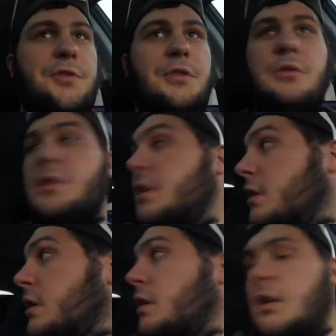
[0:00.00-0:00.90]
tune
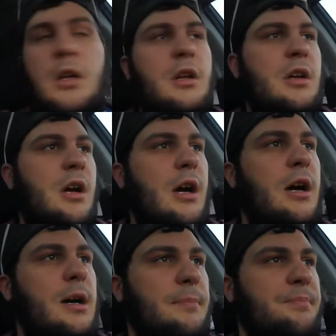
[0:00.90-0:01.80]

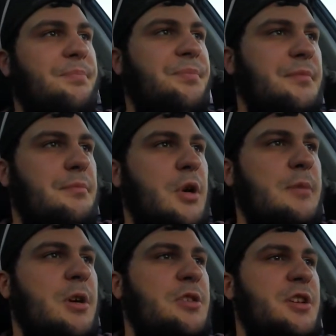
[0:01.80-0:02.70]
um, pretty
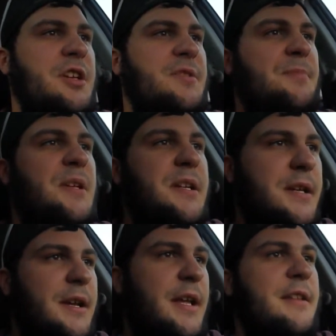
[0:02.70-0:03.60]
much is
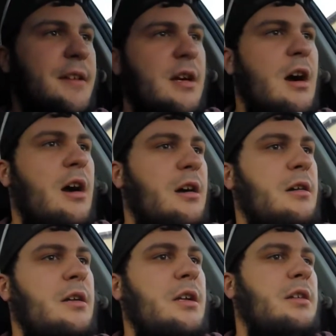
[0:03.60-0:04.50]
me in the
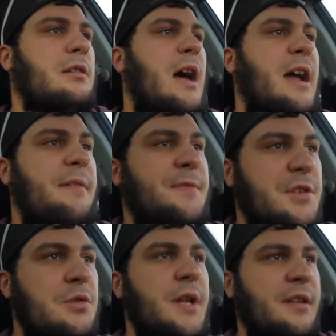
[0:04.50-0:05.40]
car live
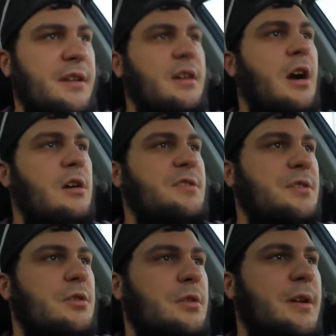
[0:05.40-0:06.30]
tuning the car.
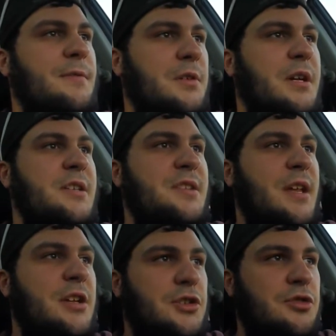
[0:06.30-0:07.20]
So if there is
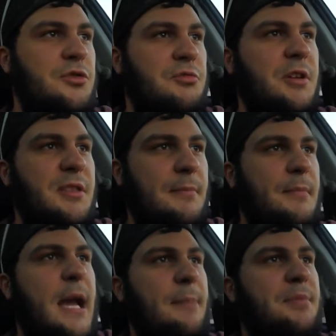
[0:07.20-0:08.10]
issues with the
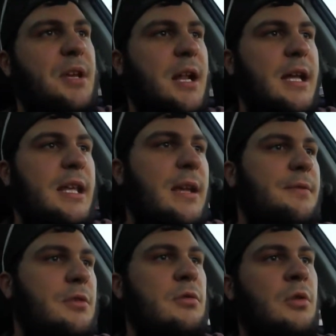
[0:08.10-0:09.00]
map that I gave
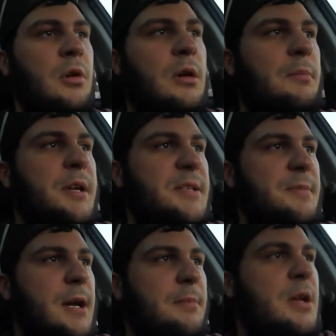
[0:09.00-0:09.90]
you or a base
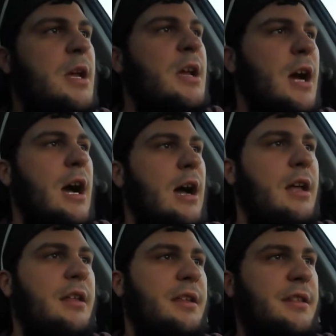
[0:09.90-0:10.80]
map,
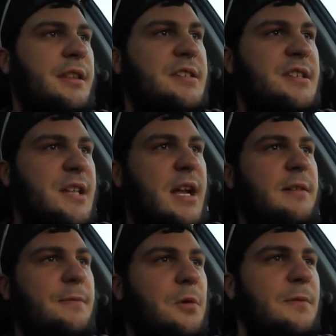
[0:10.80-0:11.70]
uh, this is kind
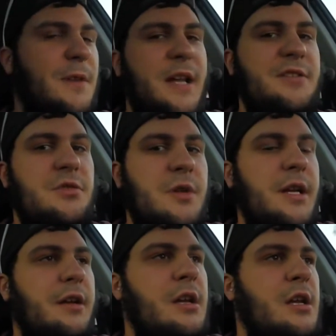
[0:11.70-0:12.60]
of for fine tuning.